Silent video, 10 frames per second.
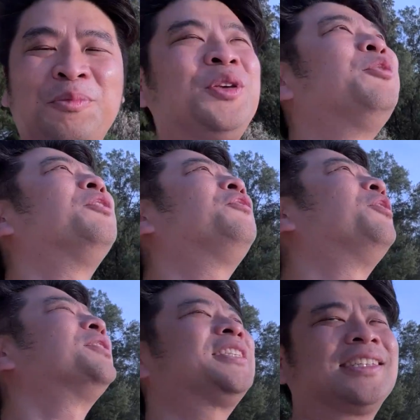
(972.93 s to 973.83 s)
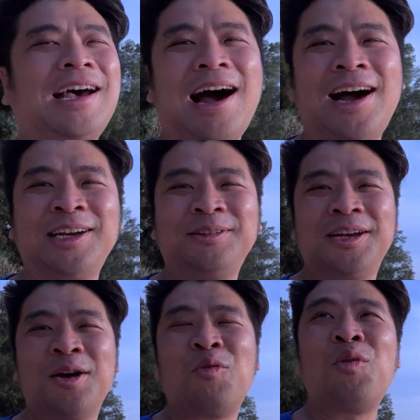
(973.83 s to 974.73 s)
beautiful sky
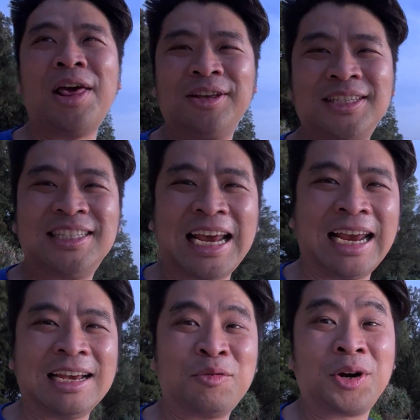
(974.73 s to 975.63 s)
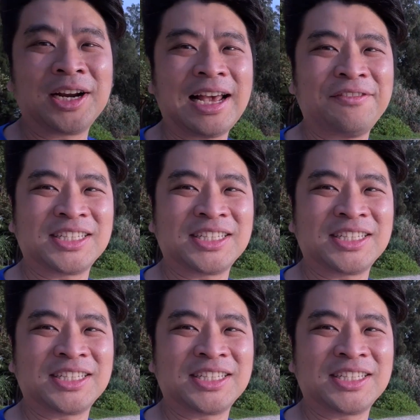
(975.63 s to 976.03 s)
weather today. We're gonna have a